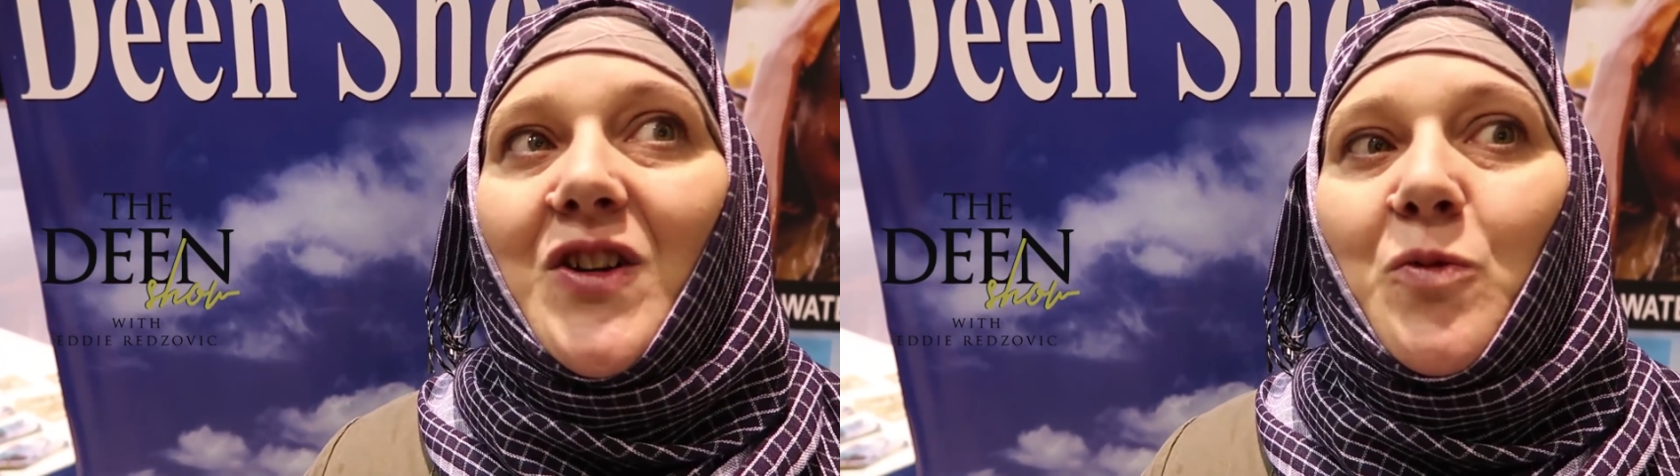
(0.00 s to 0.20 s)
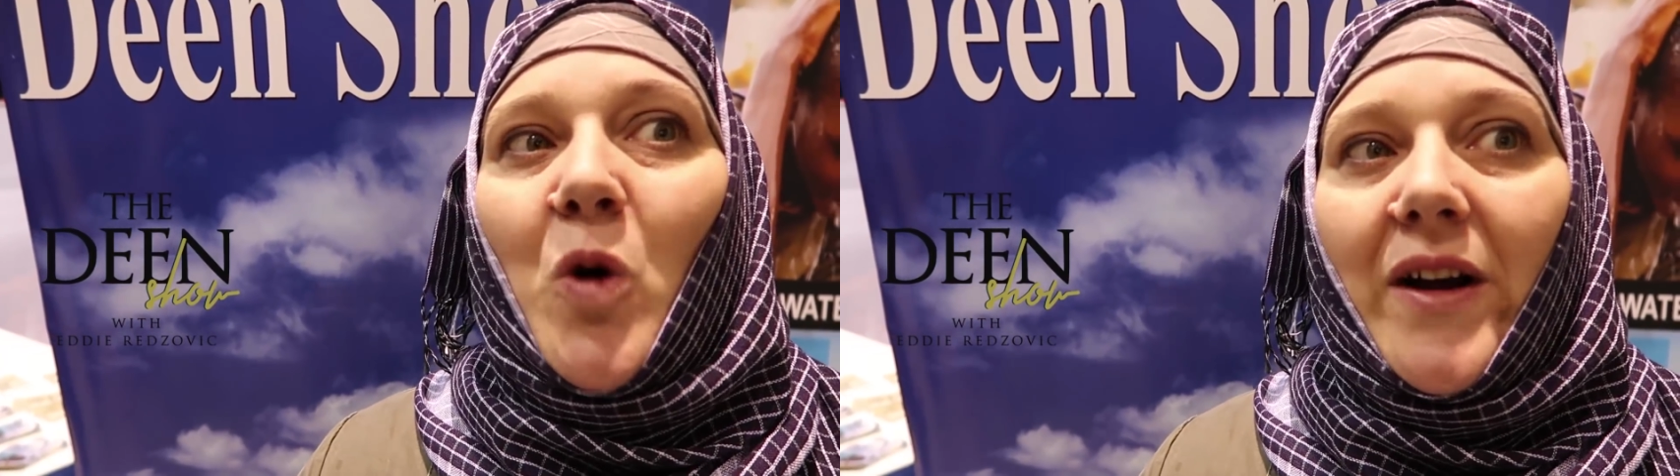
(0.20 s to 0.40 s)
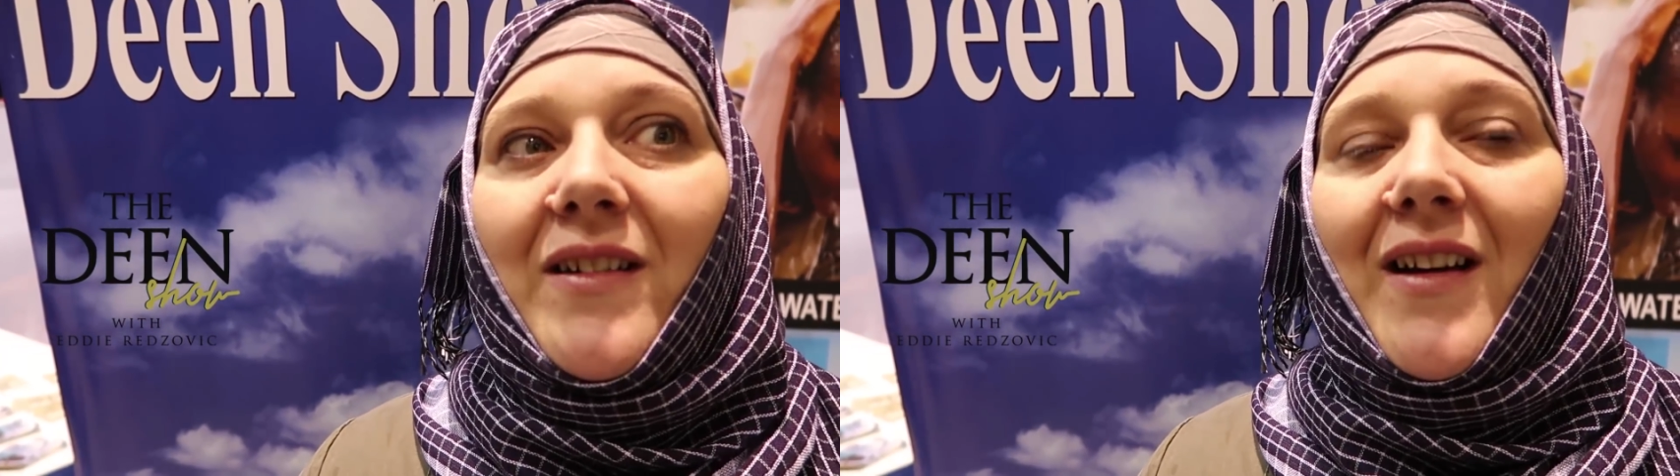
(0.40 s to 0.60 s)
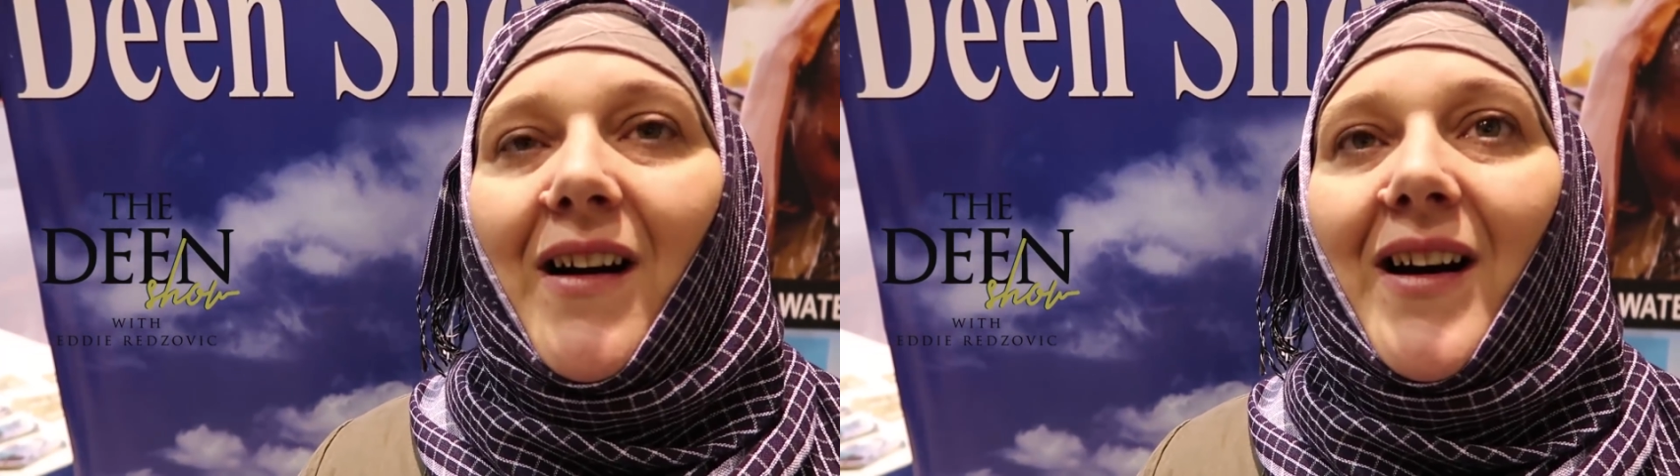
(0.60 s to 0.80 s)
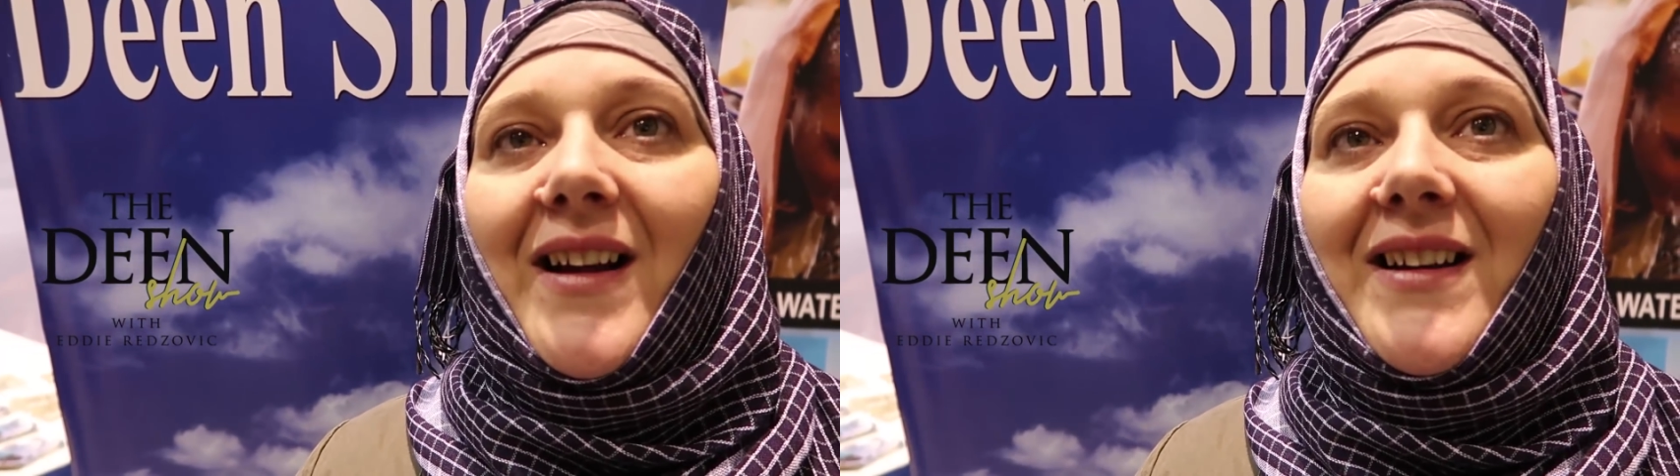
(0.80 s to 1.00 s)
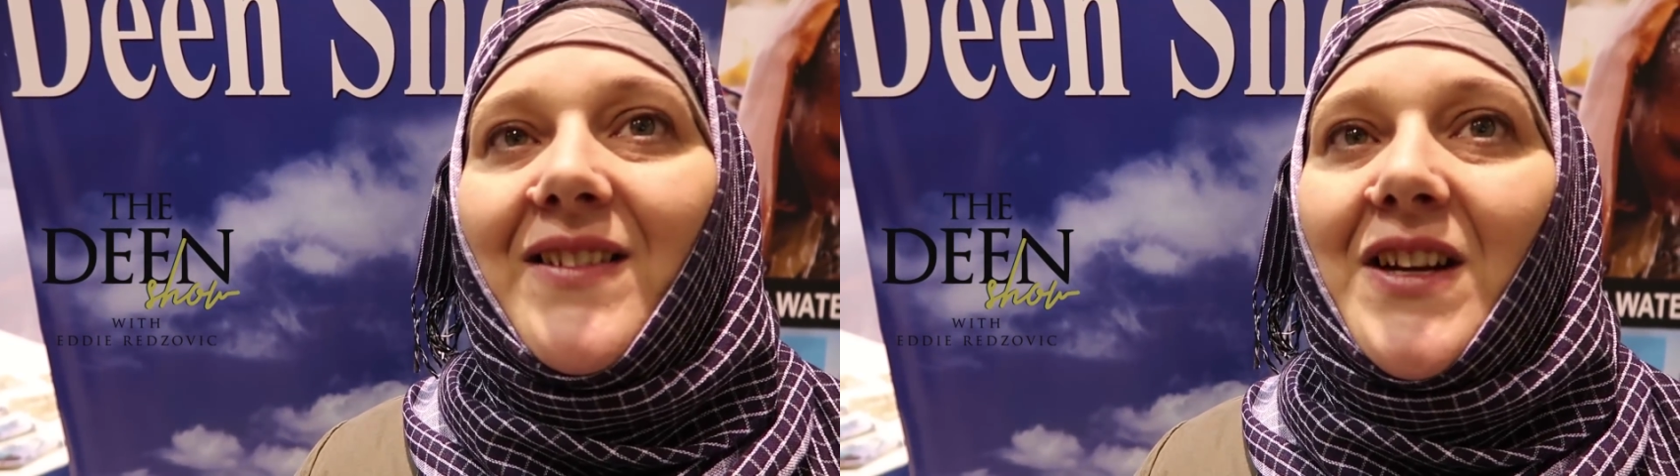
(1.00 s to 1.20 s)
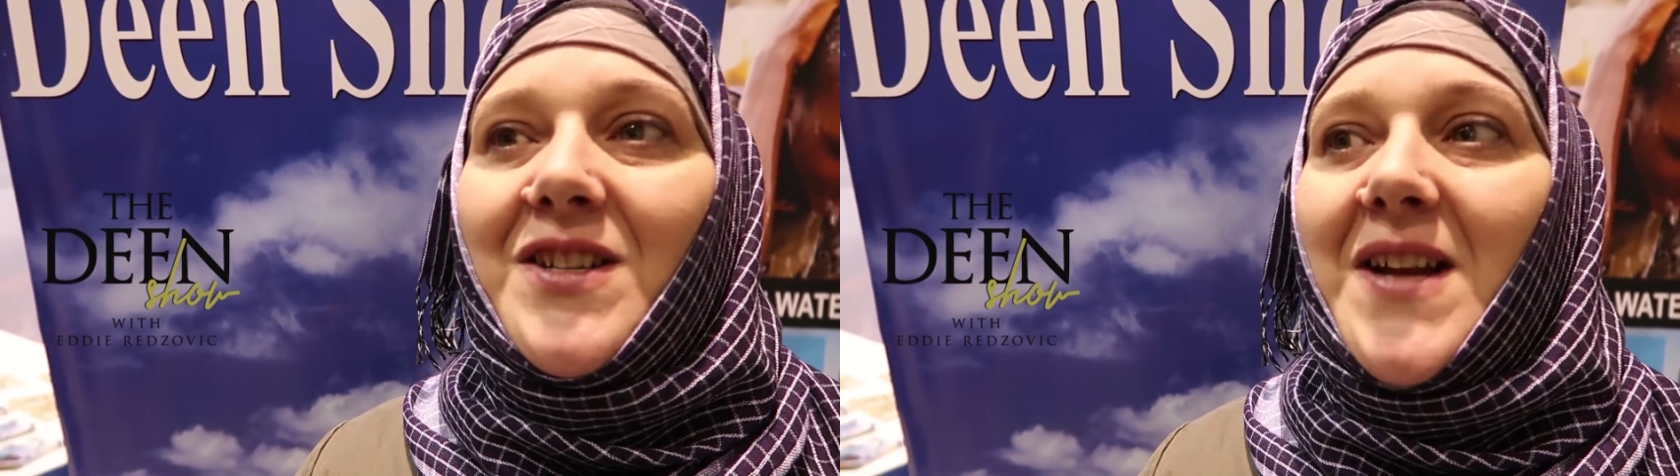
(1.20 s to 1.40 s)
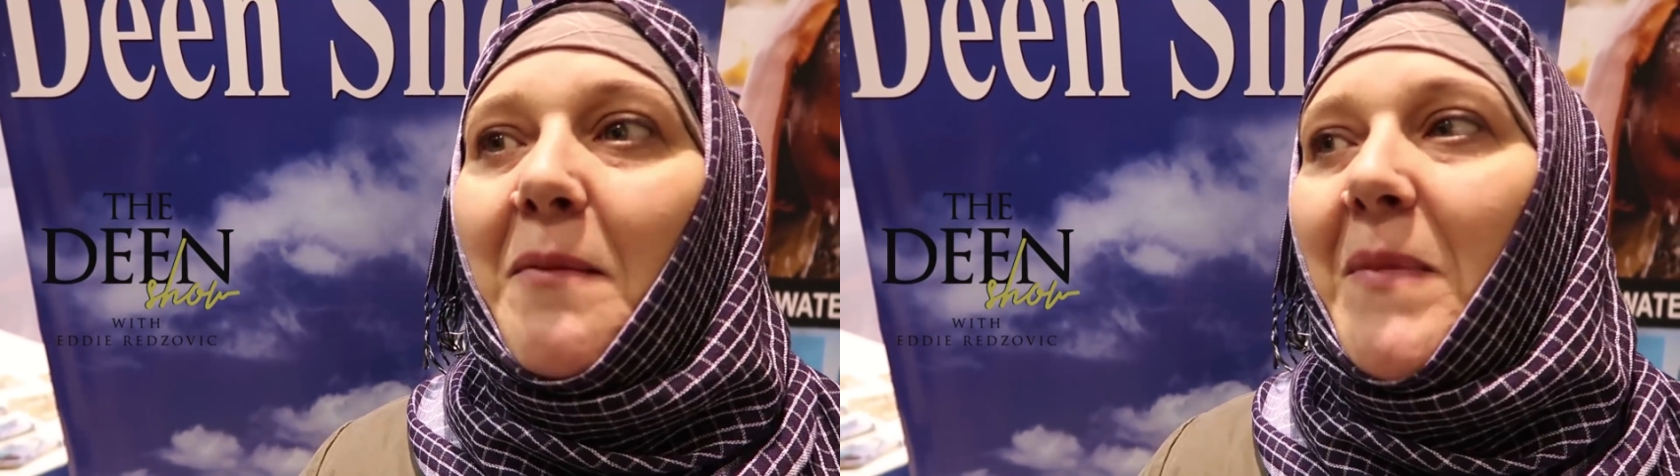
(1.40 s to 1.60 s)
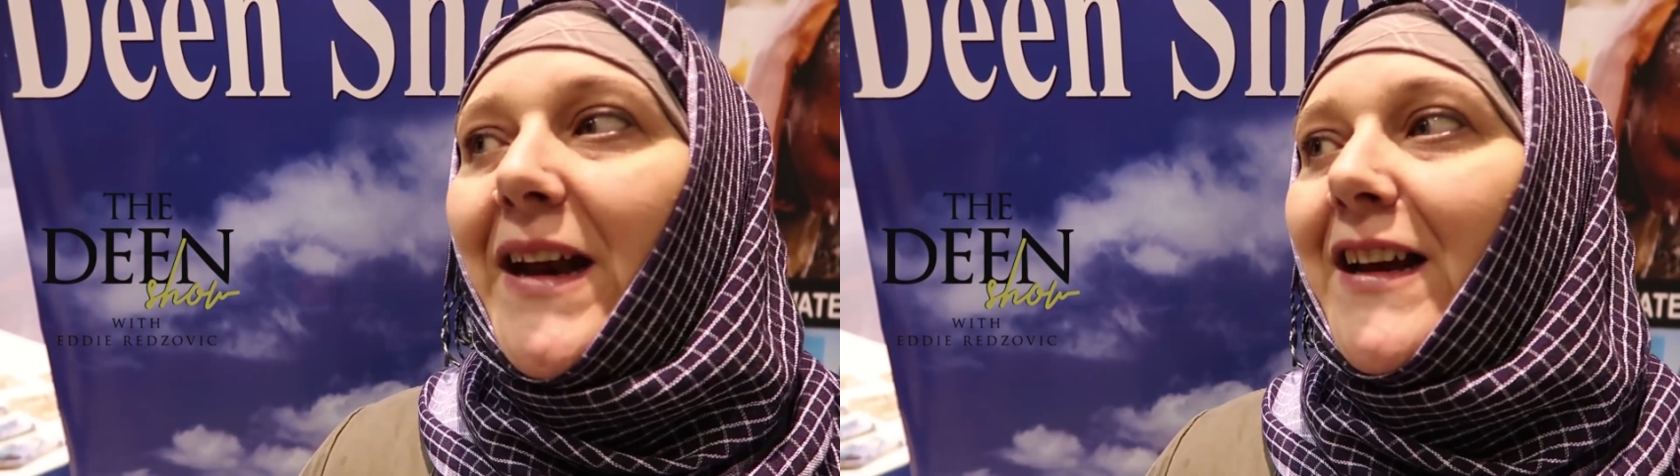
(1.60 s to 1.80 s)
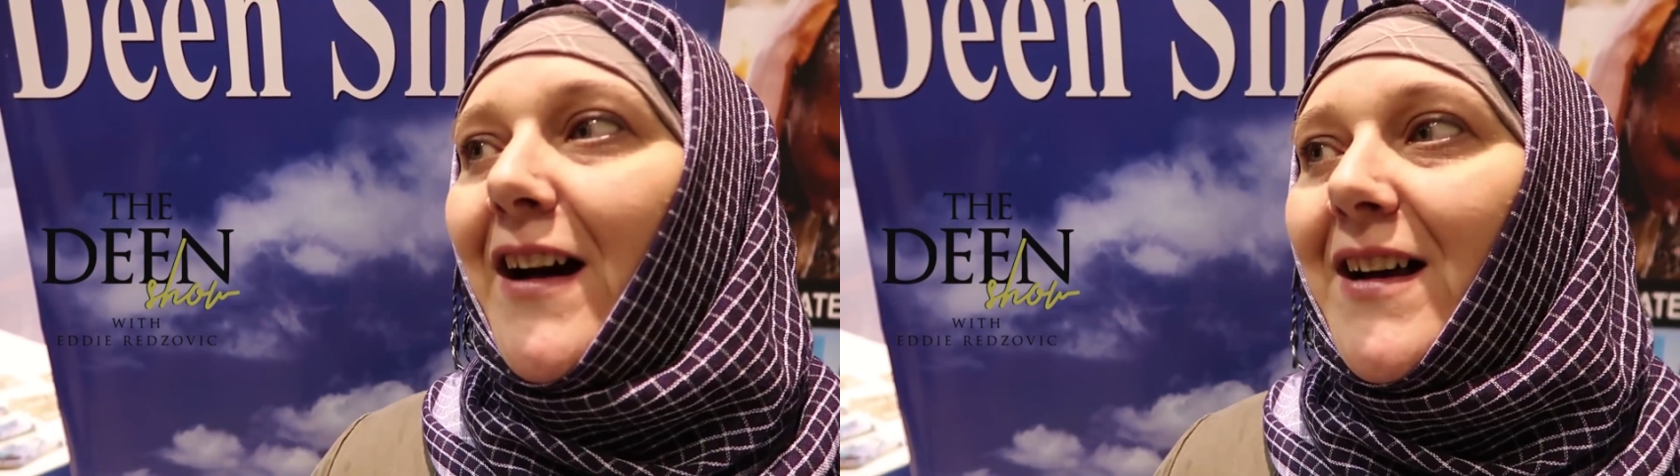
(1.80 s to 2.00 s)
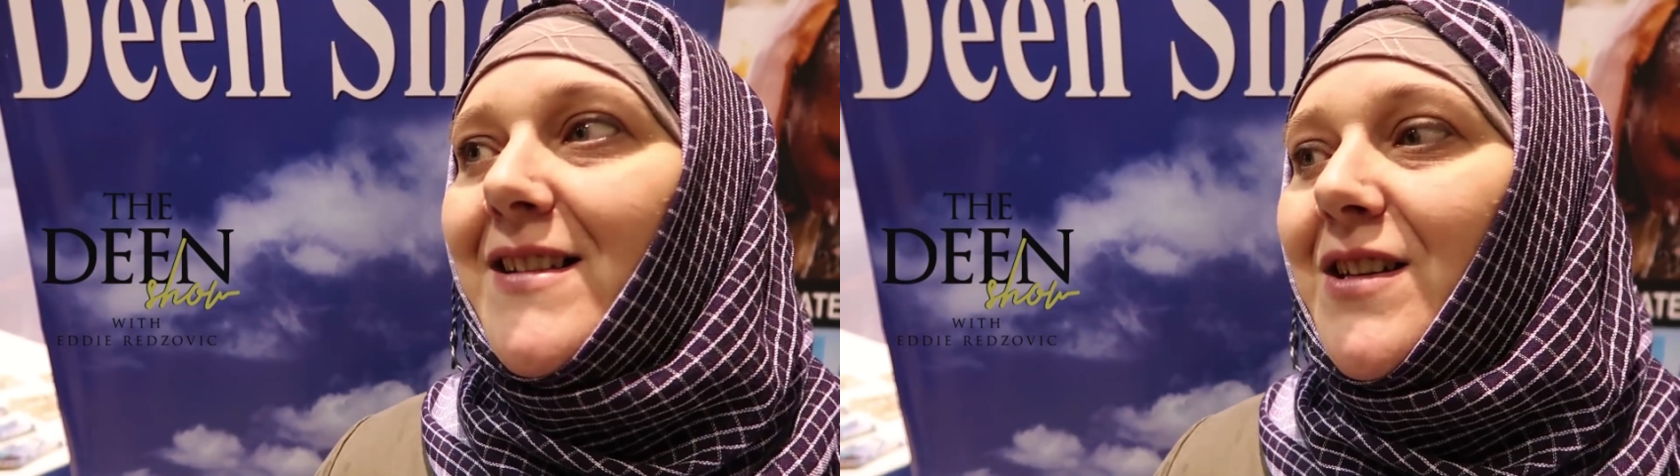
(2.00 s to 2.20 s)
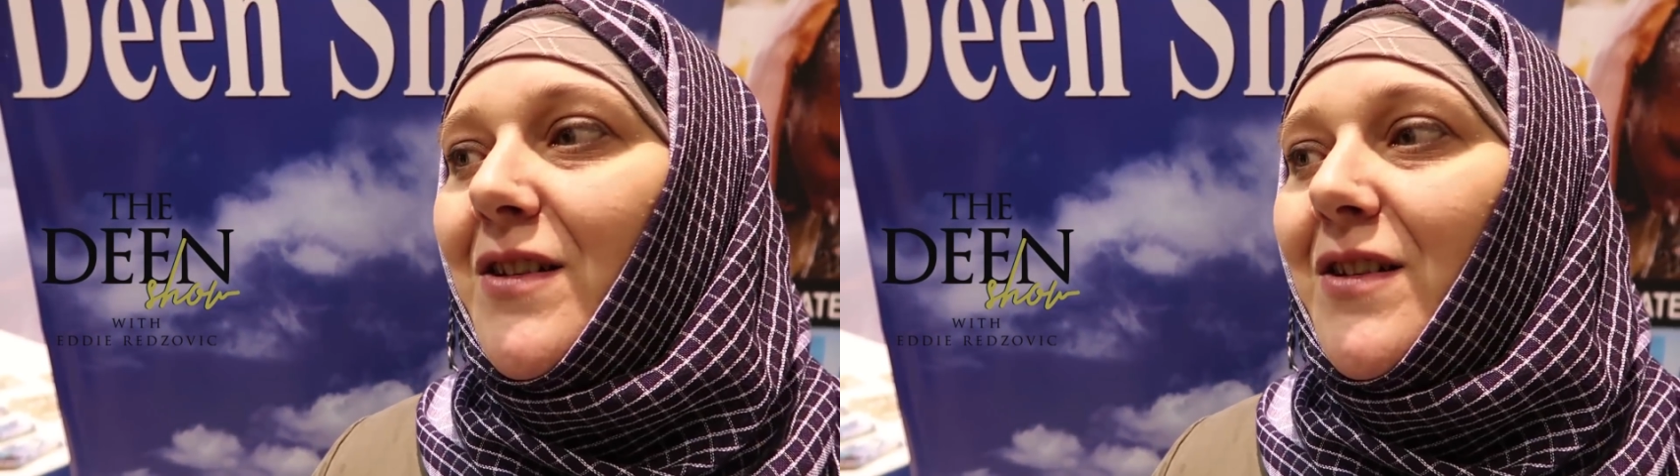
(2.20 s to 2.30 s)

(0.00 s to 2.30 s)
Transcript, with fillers: There's one God. There's not many gods.